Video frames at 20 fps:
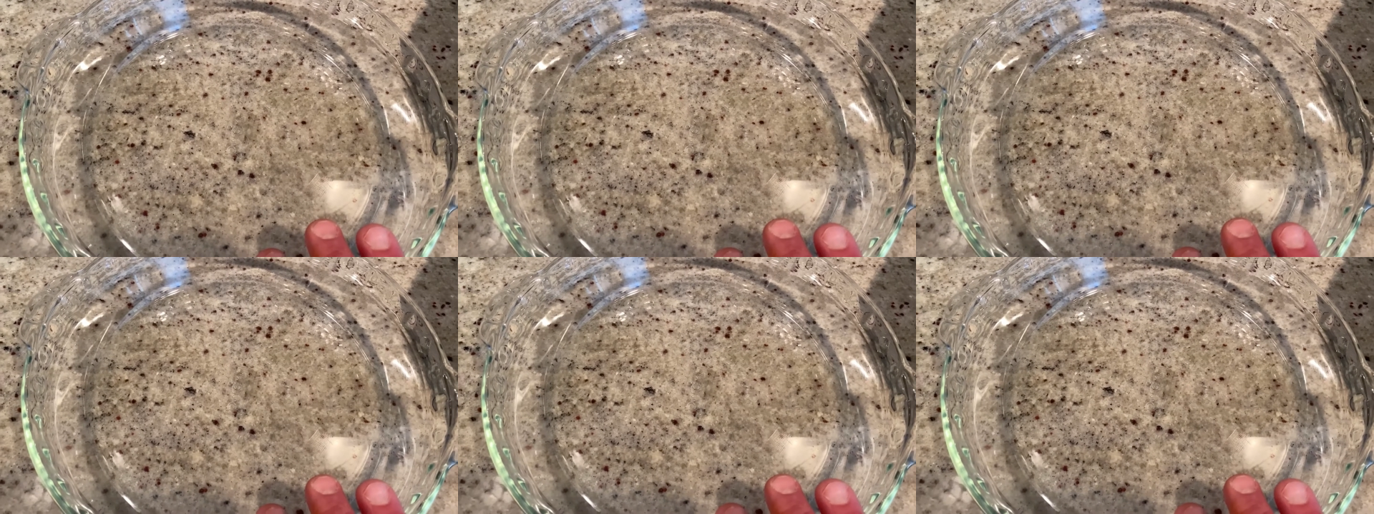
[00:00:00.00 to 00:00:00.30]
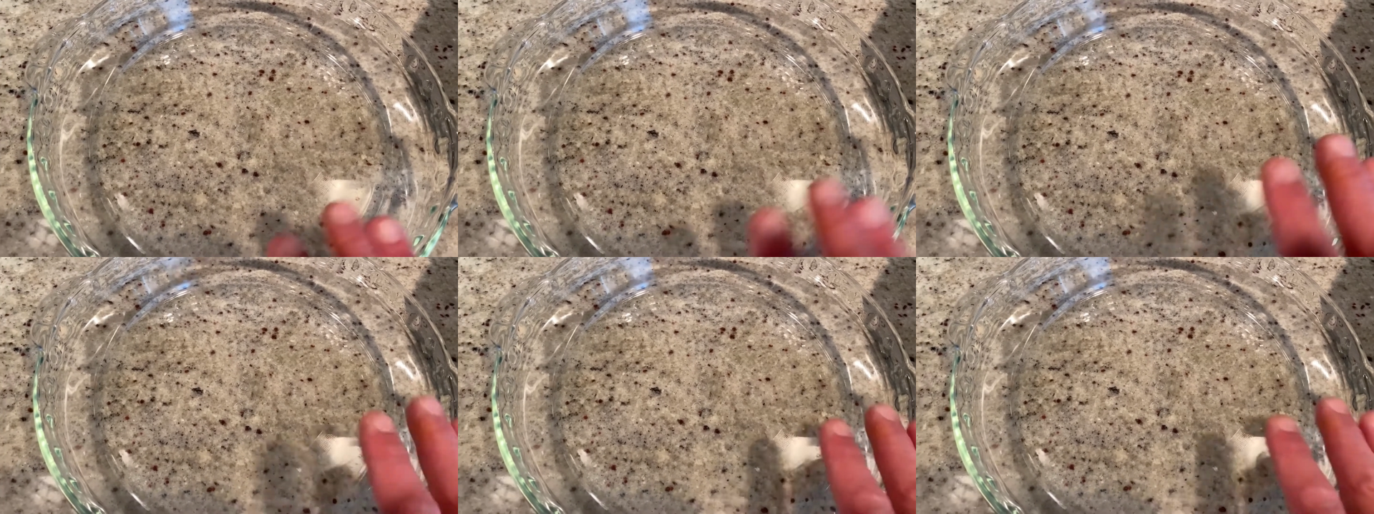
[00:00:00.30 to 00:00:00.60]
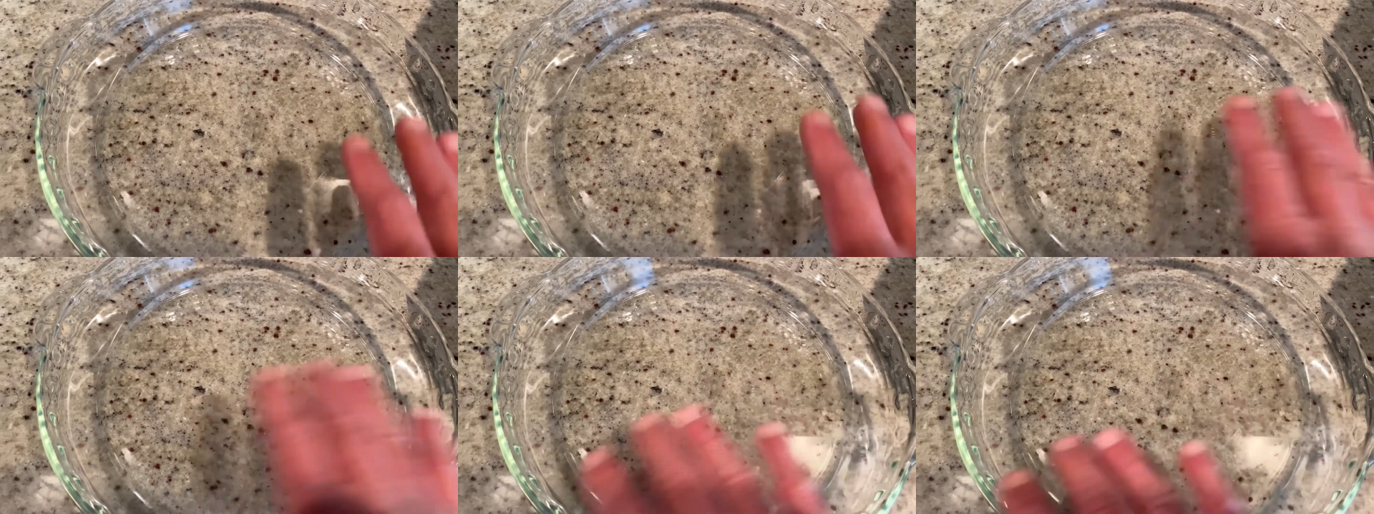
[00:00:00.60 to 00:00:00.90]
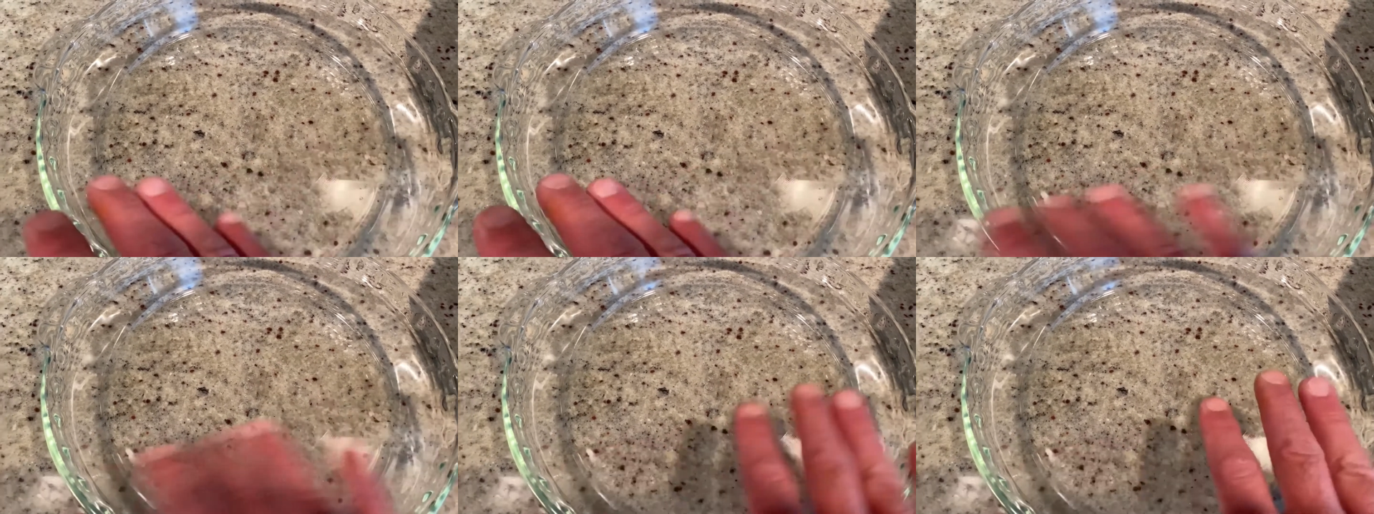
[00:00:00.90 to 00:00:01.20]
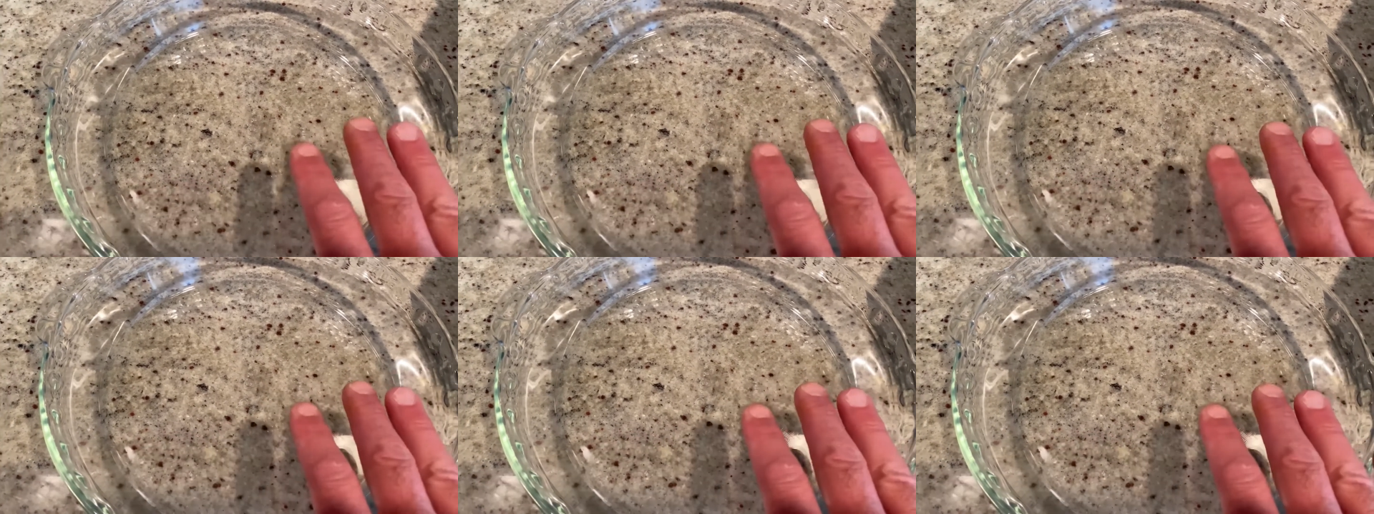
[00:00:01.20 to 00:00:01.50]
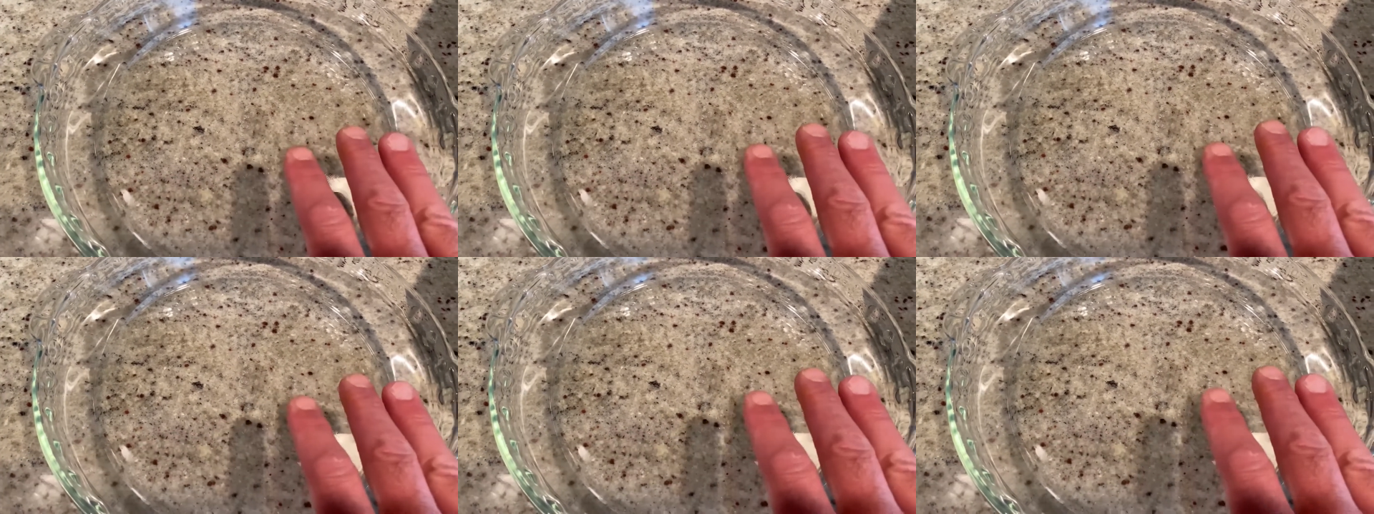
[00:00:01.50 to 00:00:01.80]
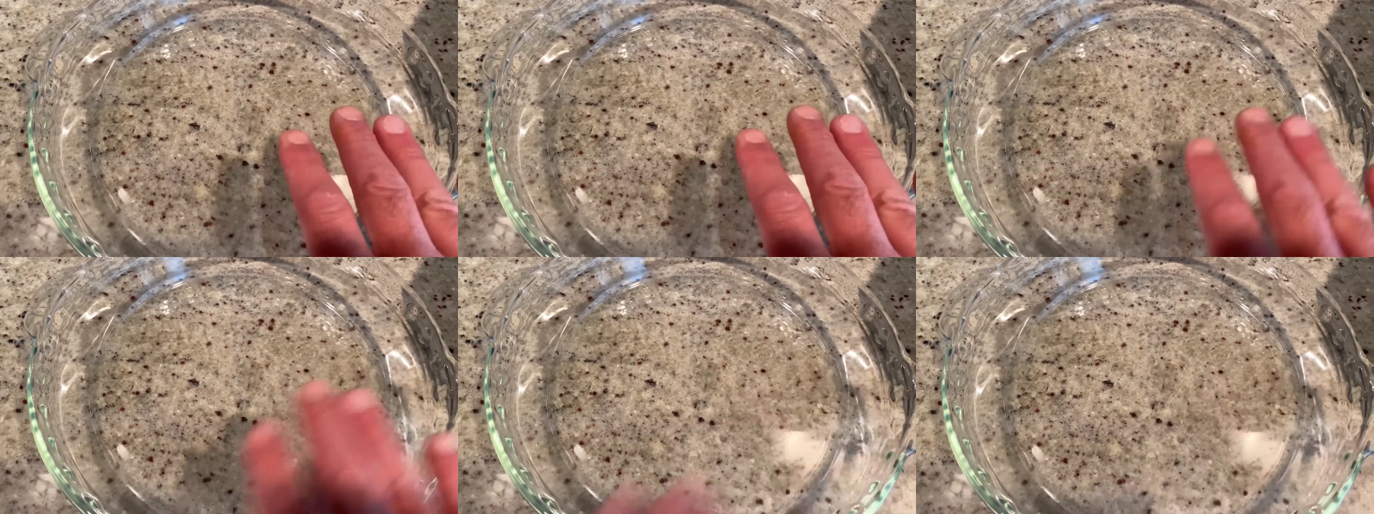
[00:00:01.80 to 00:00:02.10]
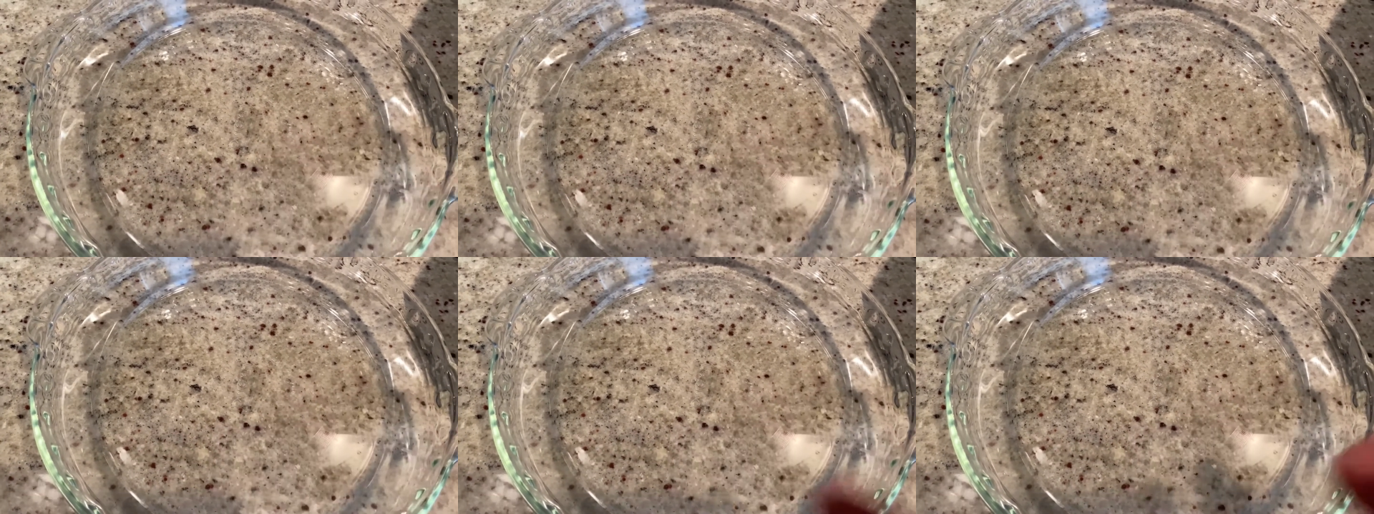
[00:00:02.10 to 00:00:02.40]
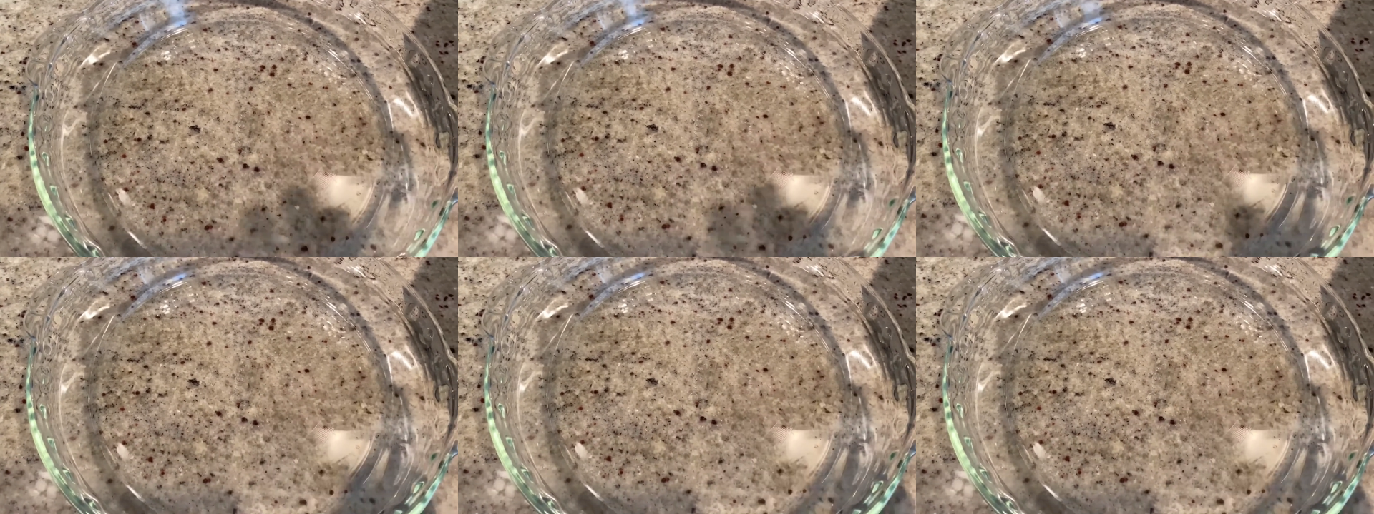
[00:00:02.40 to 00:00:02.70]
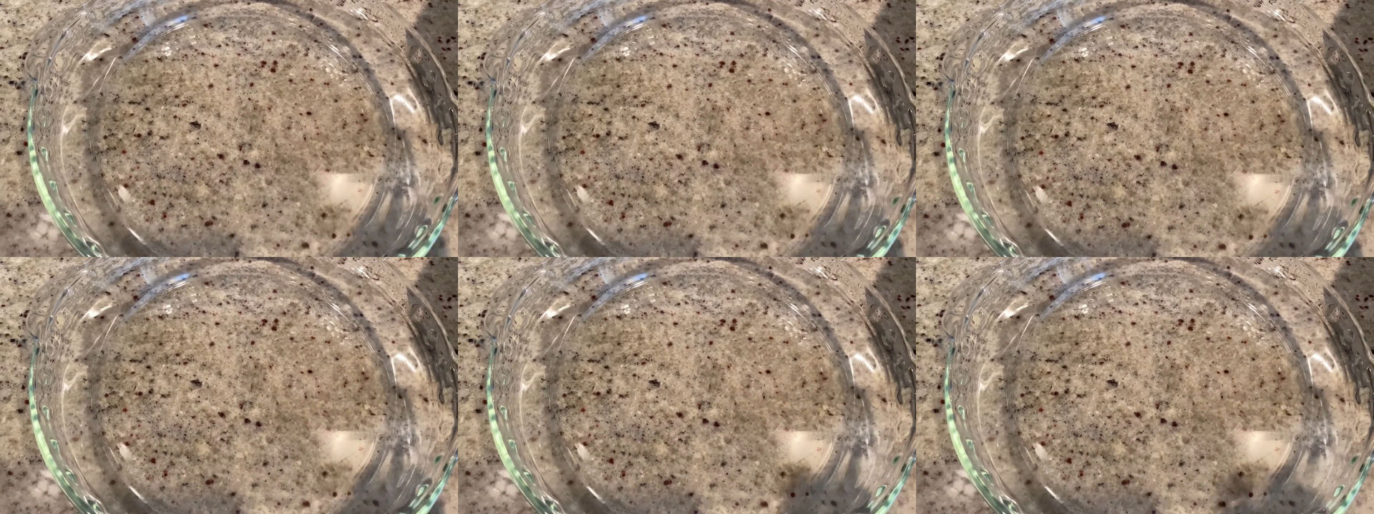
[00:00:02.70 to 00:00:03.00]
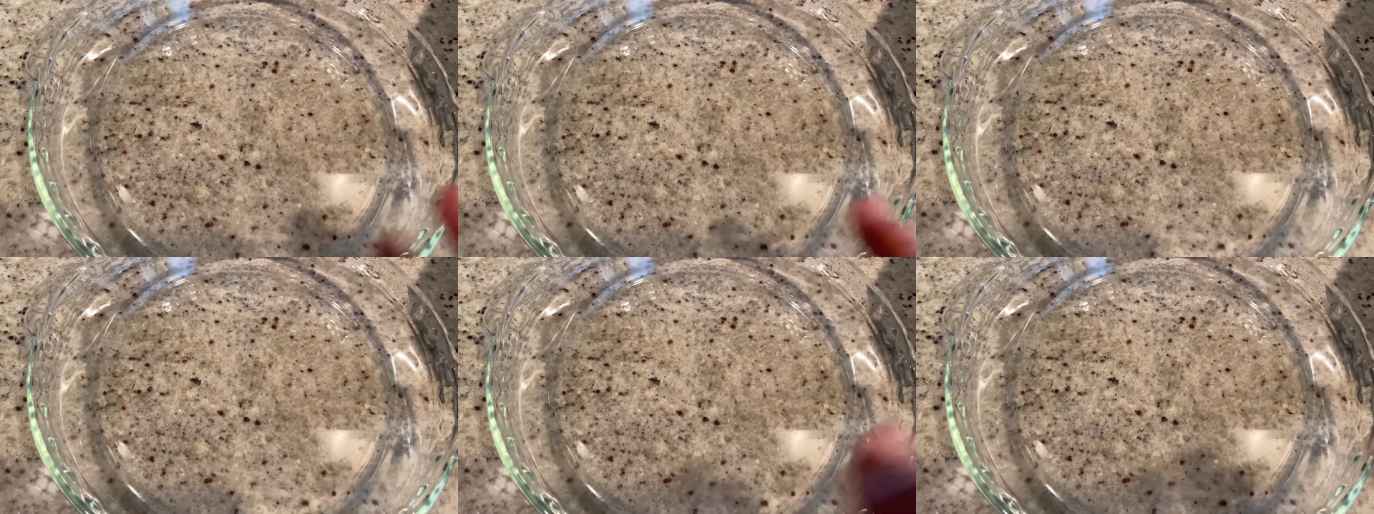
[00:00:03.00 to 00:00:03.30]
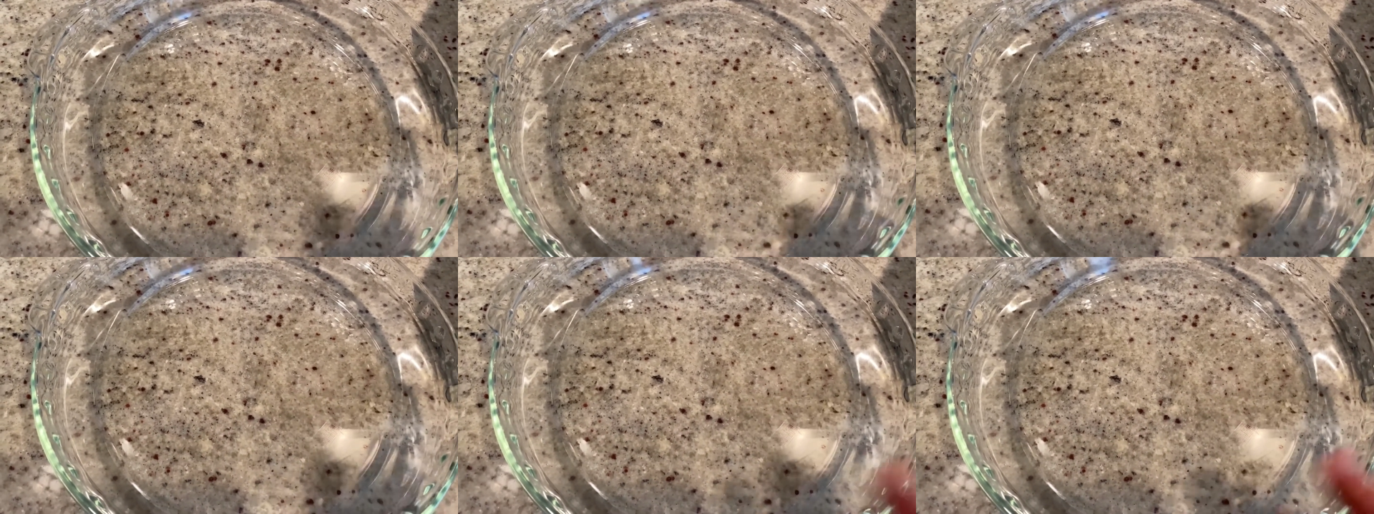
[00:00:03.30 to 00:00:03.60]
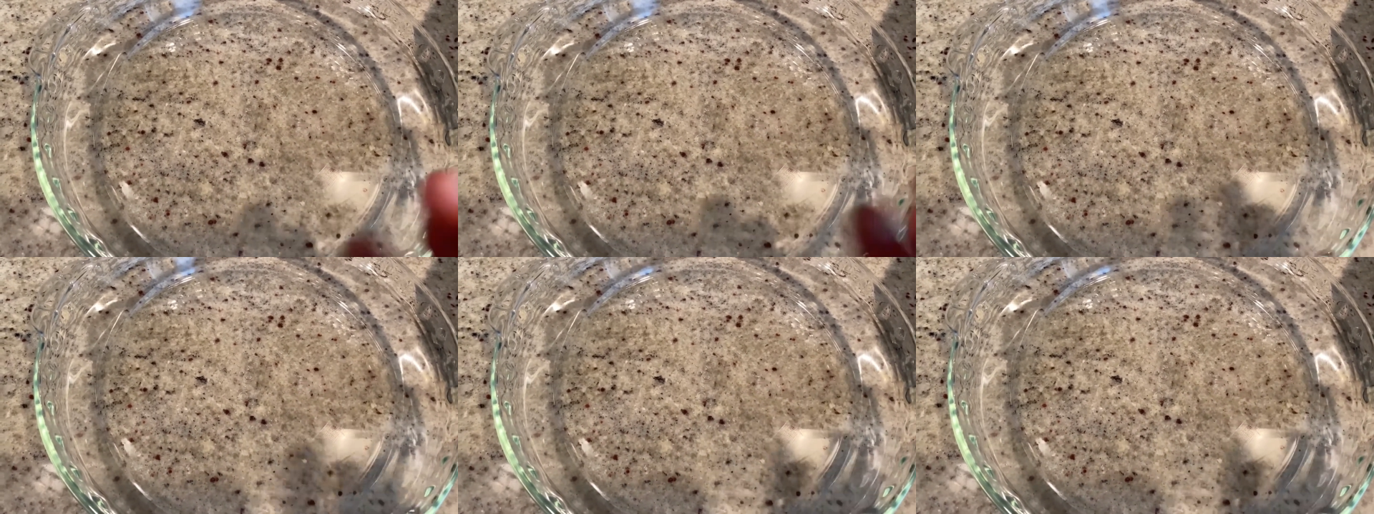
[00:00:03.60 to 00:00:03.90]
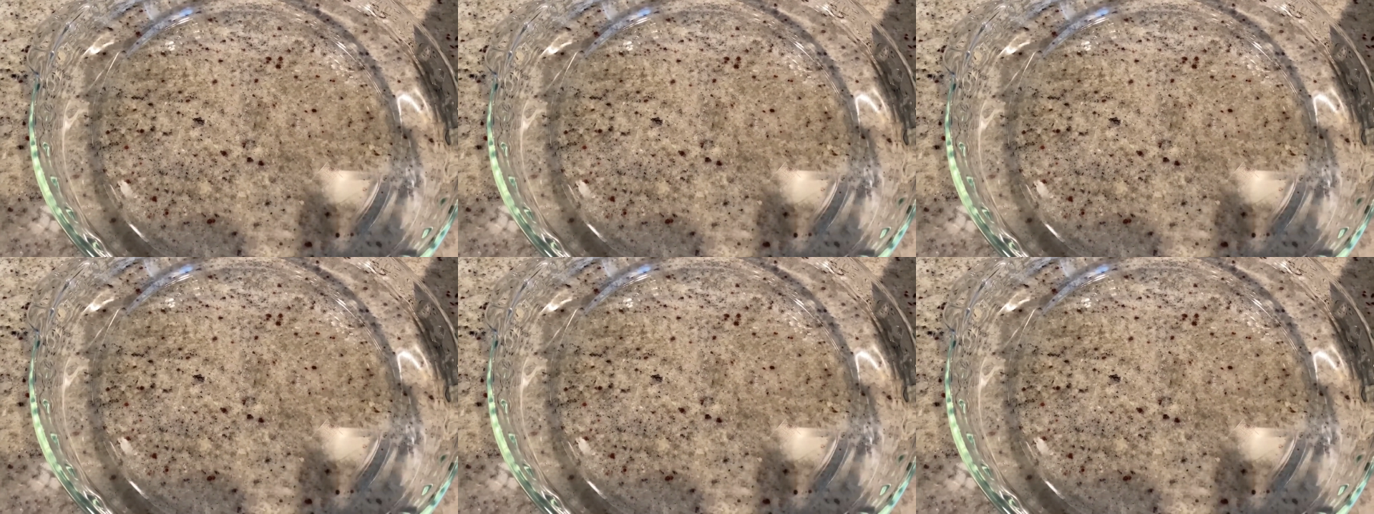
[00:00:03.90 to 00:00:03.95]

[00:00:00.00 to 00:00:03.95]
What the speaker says: No face is visible, so there are no lips to read.